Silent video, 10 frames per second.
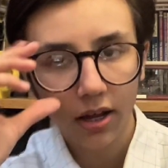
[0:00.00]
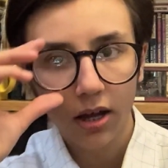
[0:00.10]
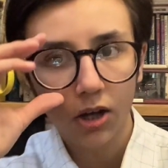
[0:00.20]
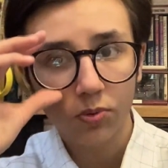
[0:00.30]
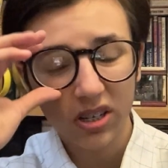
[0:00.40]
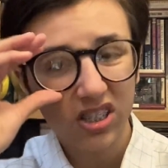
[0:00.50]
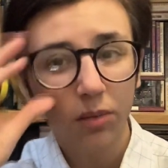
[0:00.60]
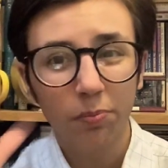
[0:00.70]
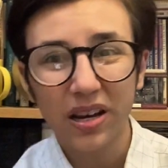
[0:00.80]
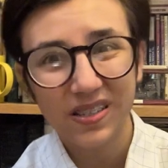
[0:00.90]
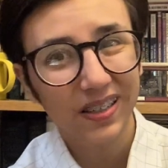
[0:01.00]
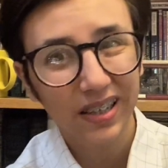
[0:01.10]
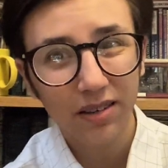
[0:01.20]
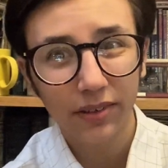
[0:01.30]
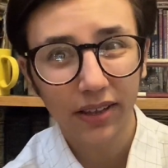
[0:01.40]
because we're still basically
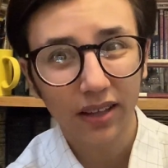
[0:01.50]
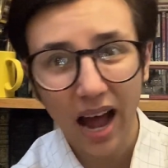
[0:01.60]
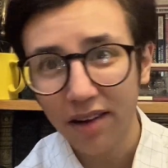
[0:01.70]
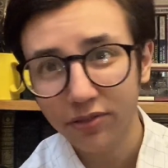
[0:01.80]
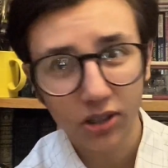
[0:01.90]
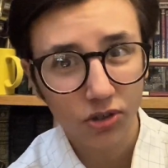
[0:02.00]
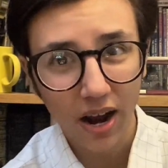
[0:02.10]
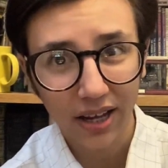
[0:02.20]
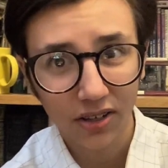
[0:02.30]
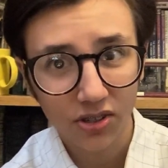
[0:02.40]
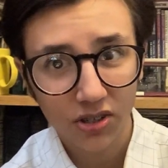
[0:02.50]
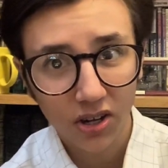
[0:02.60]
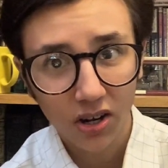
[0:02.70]
living in the after dregs